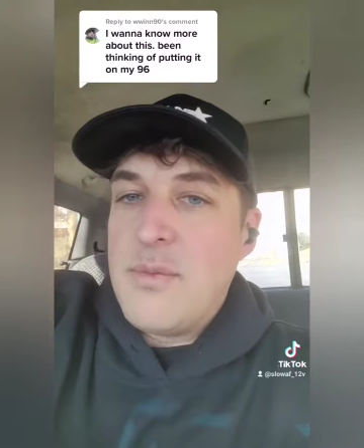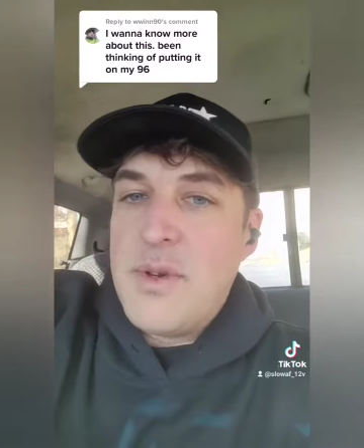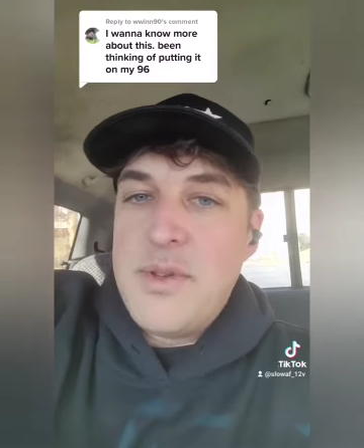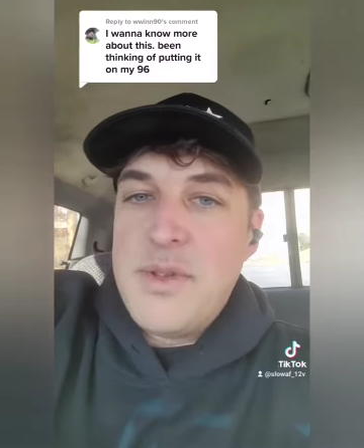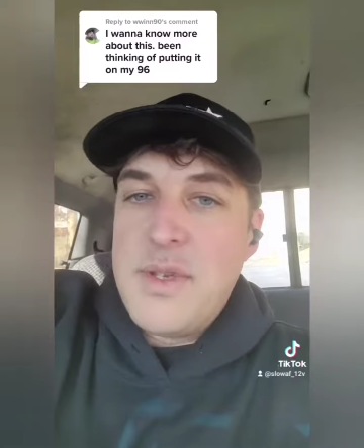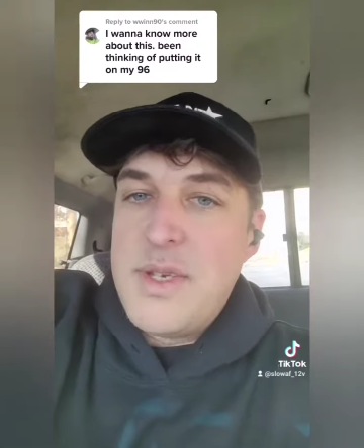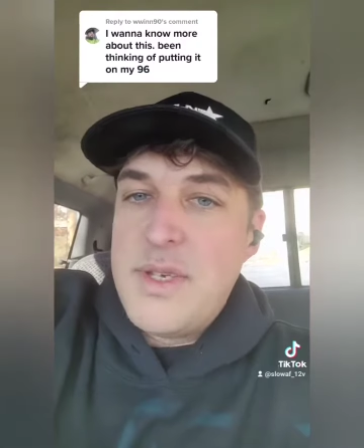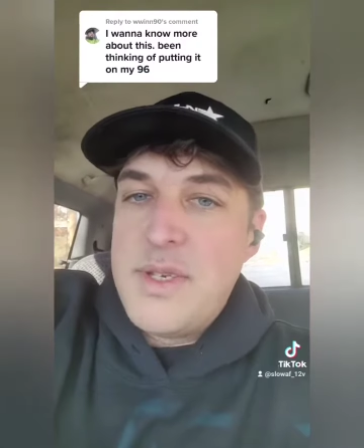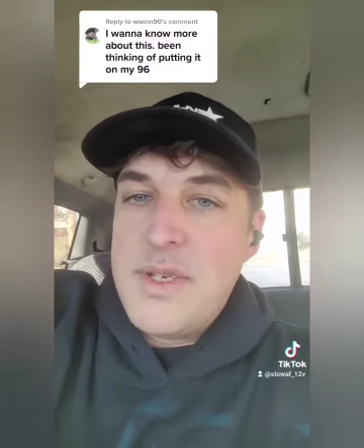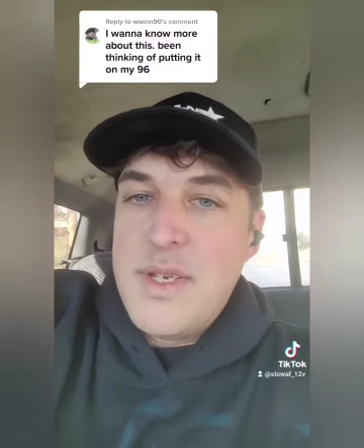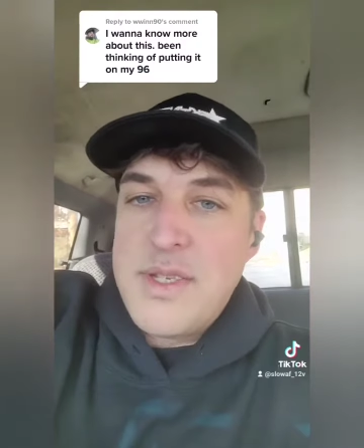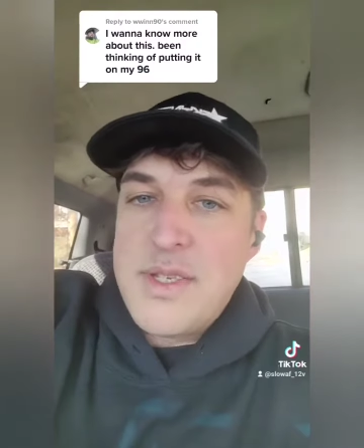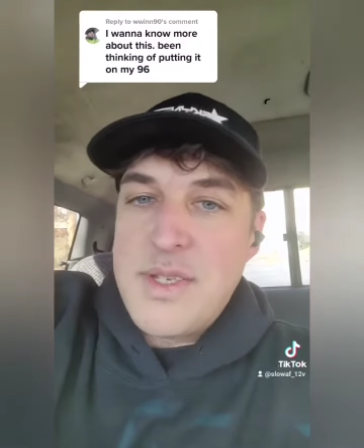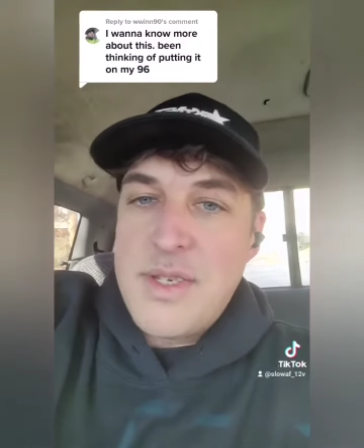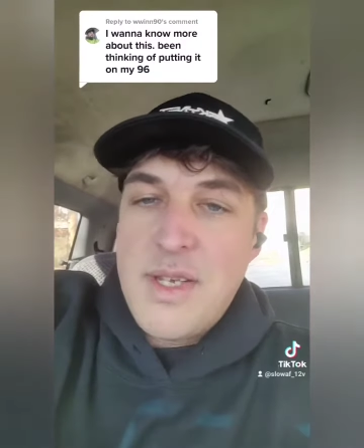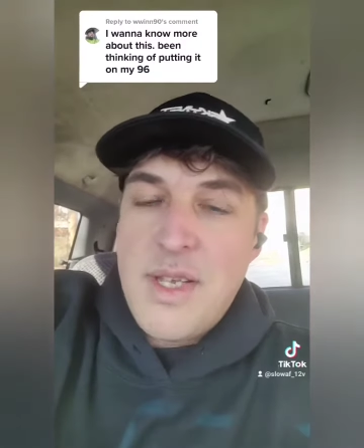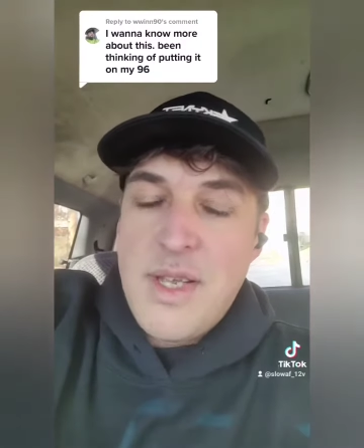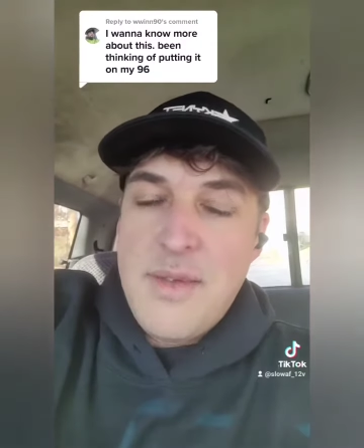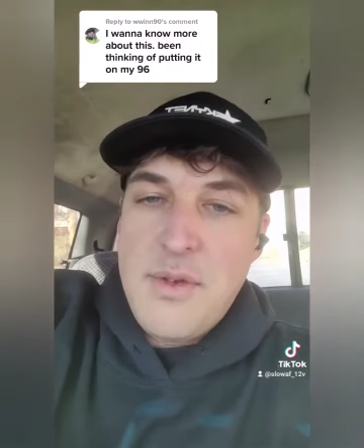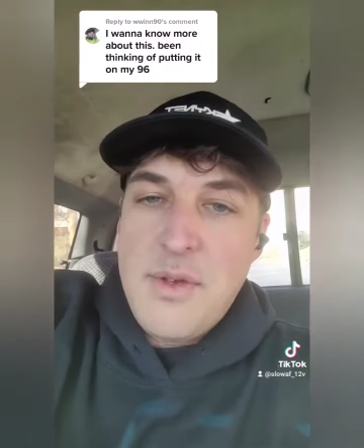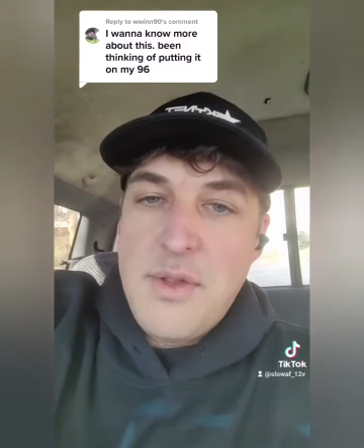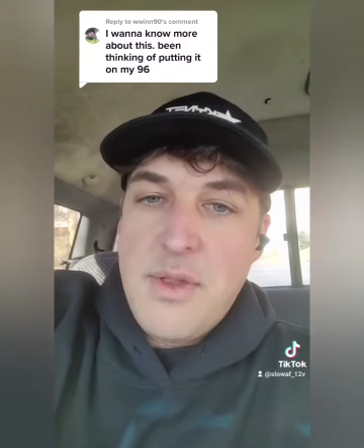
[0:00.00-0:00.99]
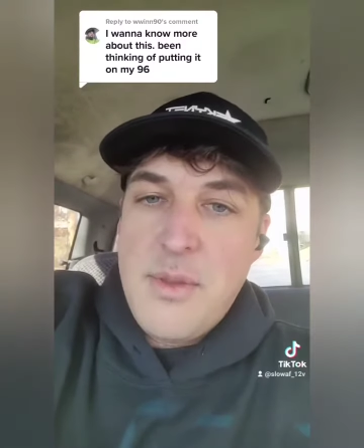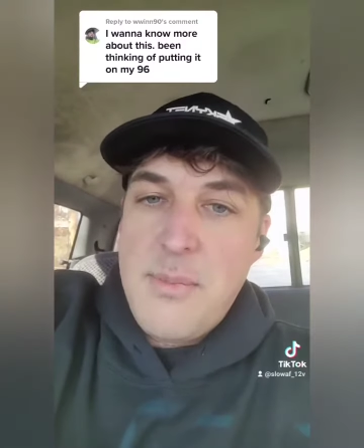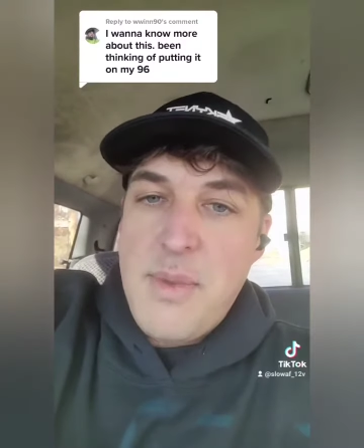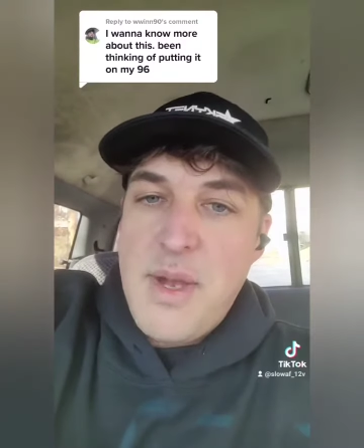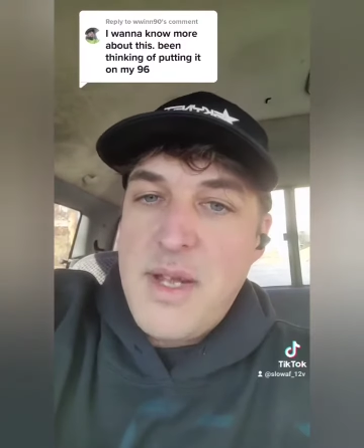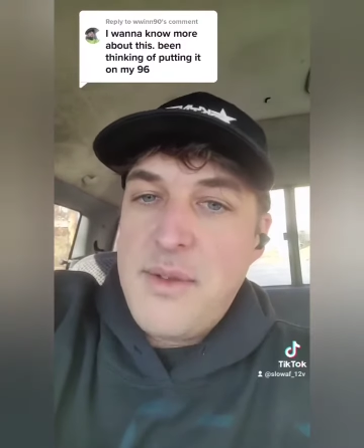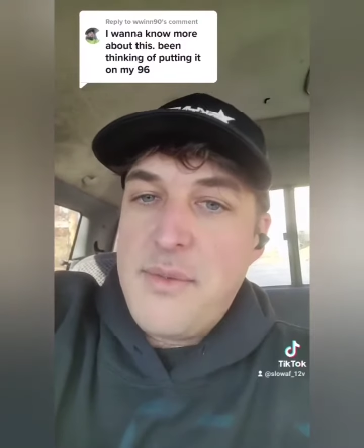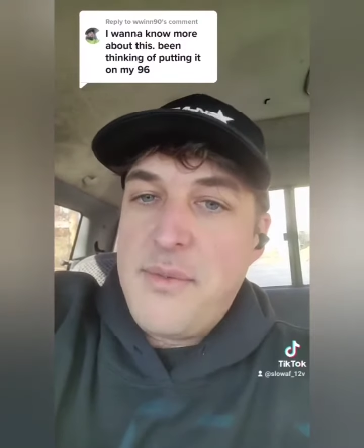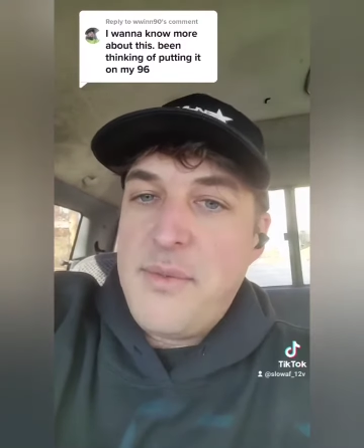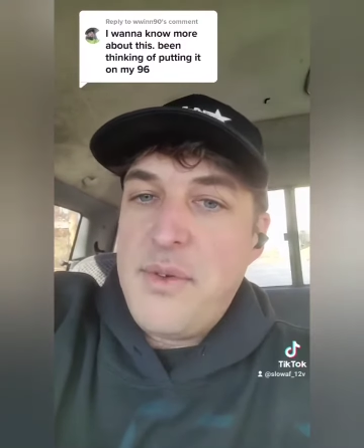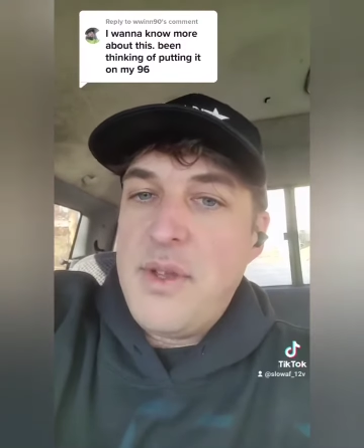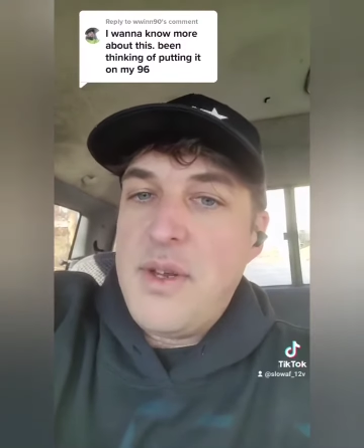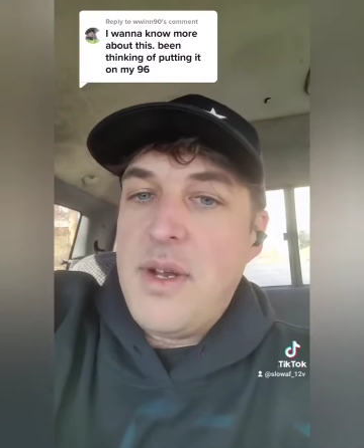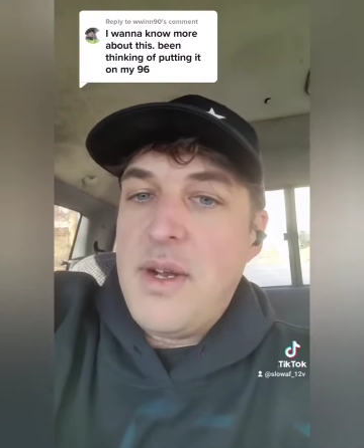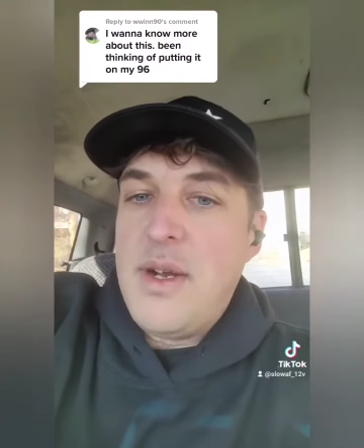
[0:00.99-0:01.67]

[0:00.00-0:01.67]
really doesn't give you the benefit